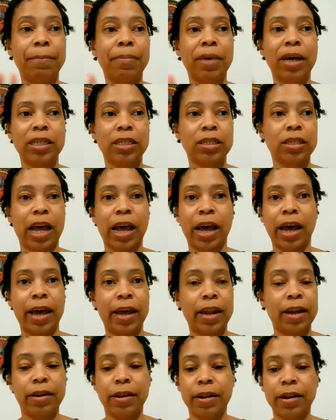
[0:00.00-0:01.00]
The bus,
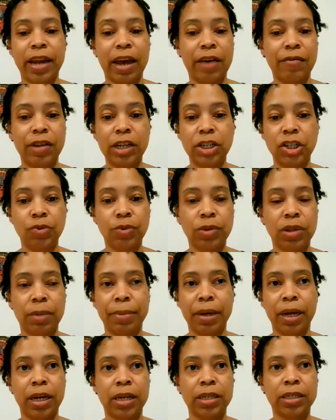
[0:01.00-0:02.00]
I didn't have an issue with
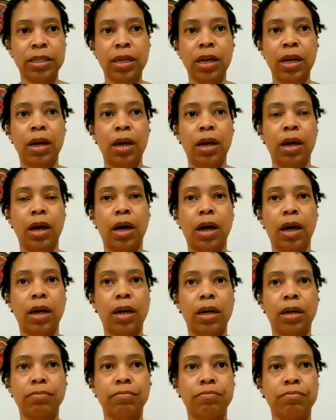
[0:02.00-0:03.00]
the bus.
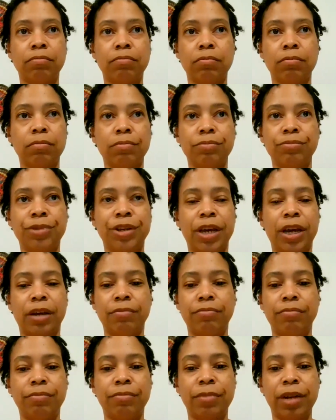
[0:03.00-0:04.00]

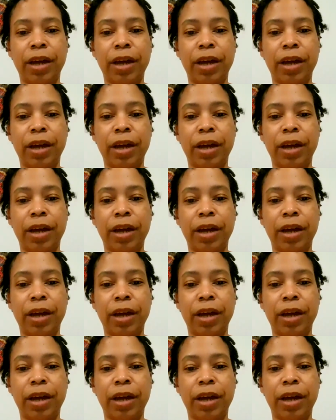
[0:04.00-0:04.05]
Yeah,